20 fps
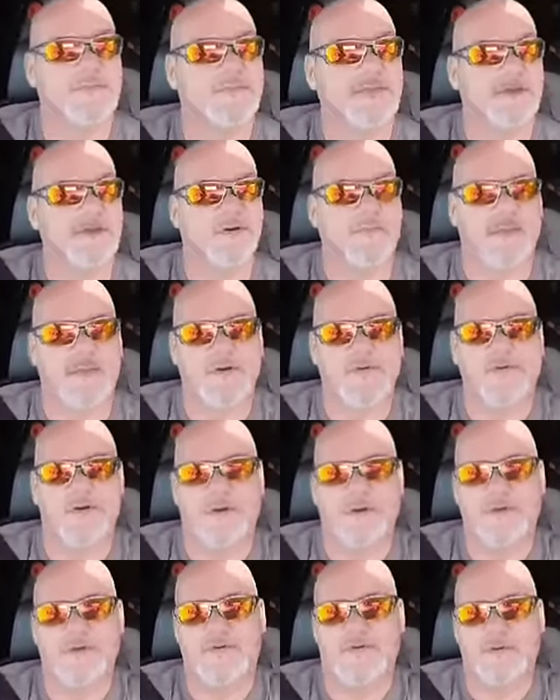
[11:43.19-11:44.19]
everybody want to
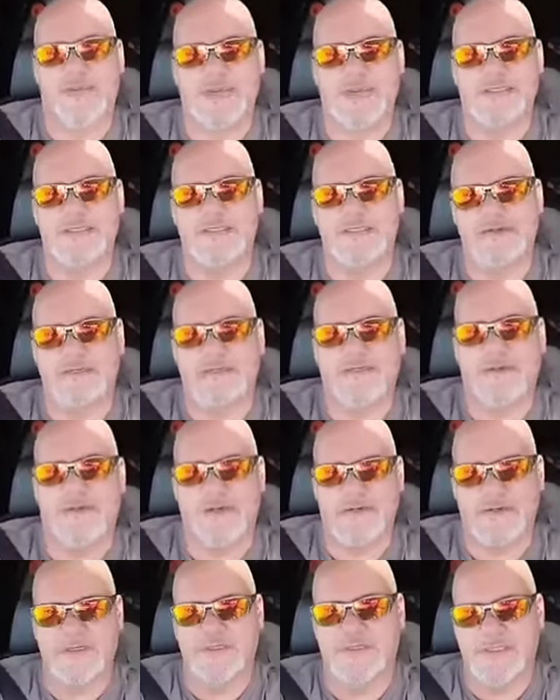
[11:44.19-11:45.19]
go to Texas and
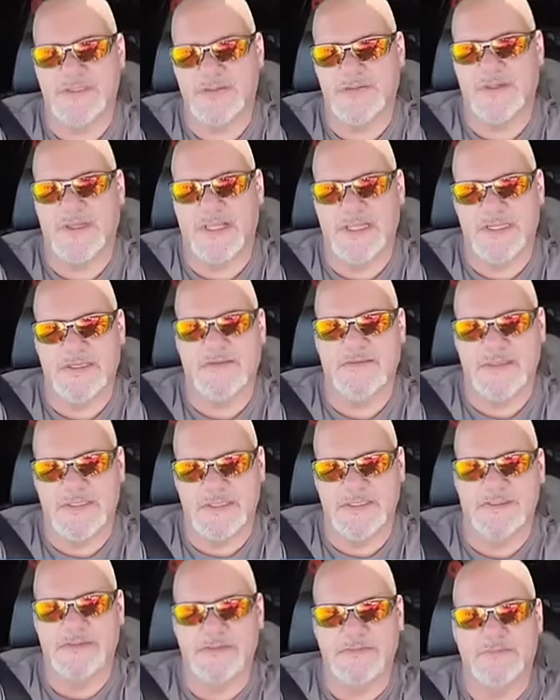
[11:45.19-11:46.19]
Florida so they can